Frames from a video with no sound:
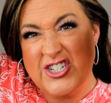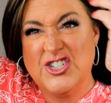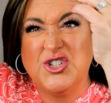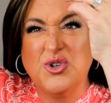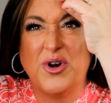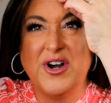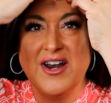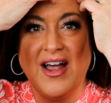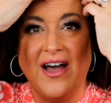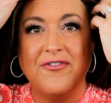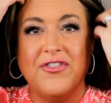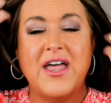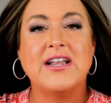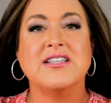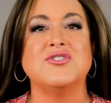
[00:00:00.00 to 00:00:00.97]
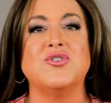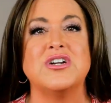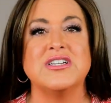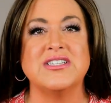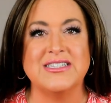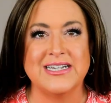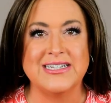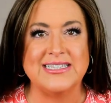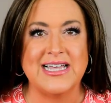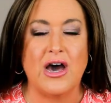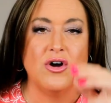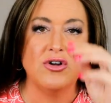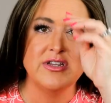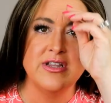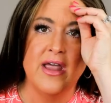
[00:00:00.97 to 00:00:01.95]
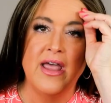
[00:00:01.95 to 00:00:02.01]
just short enough that it sort of sticks
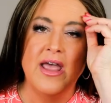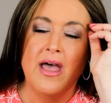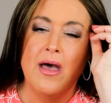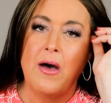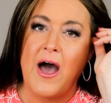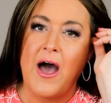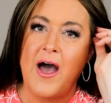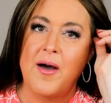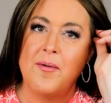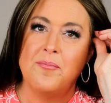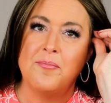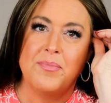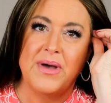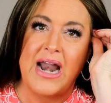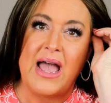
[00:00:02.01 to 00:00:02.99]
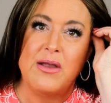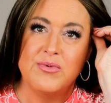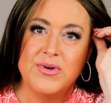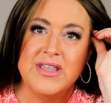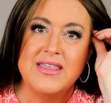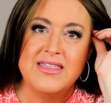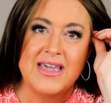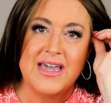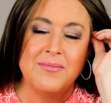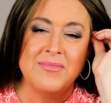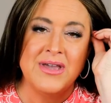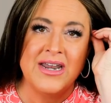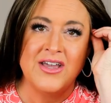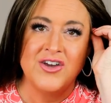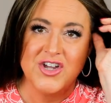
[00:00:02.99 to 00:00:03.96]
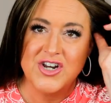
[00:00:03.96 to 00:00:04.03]
out. Um, but I really think I'm
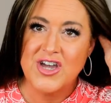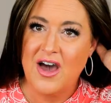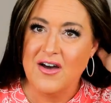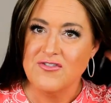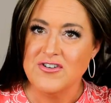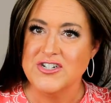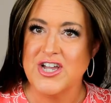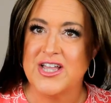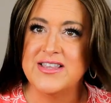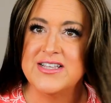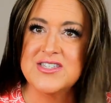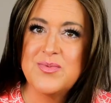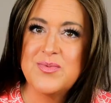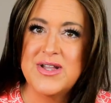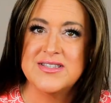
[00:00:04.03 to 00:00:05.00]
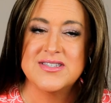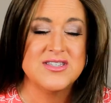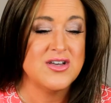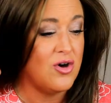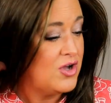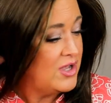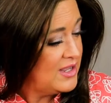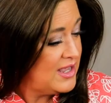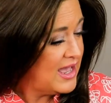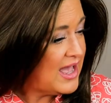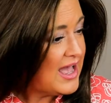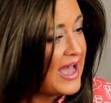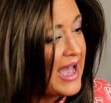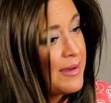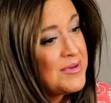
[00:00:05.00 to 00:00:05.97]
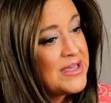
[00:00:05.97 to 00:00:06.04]
getting good coverage on this one. So
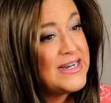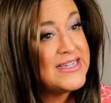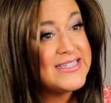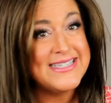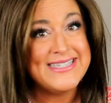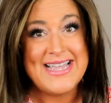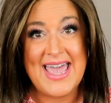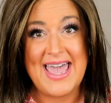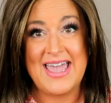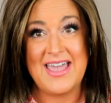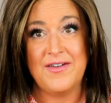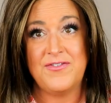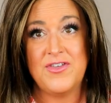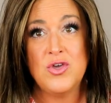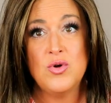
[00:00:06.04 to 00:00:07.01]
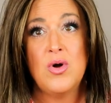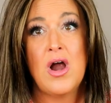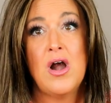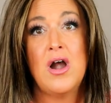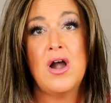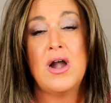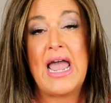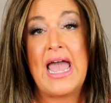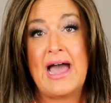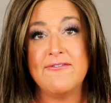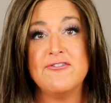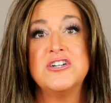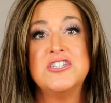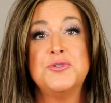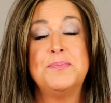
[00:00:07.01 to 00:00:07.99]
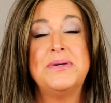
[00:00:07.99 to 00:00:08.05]
I'm going to say if you are
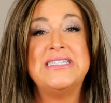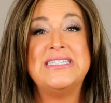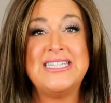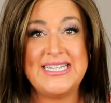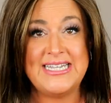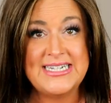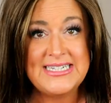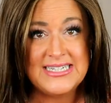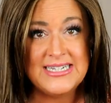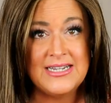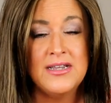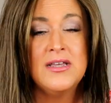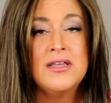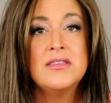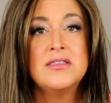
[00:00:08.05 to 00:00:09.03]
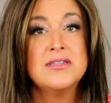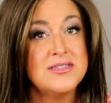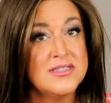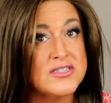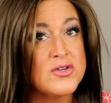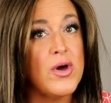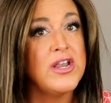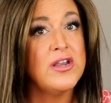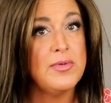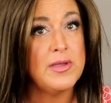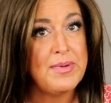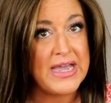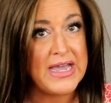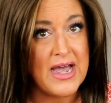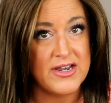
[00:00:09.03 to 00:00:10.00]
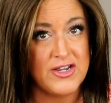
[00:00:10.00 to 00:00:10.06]
average petite, this is going to be
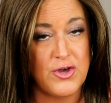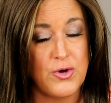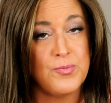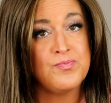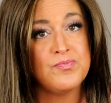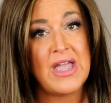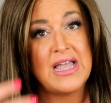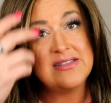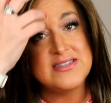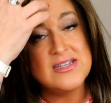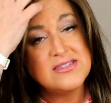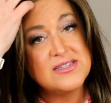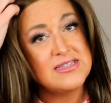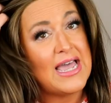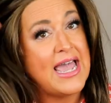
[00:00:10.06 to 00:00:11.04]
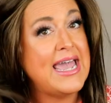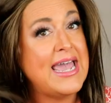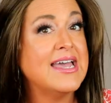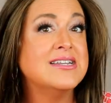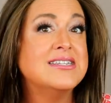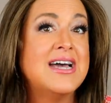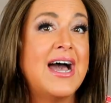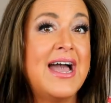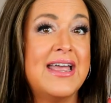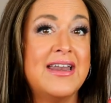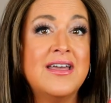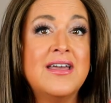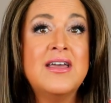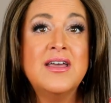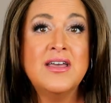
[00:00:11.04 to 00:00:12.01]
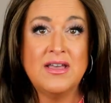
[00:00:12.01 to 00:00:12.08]
big on you. And since it's a hand
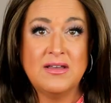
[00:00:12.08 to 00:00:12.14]
tied,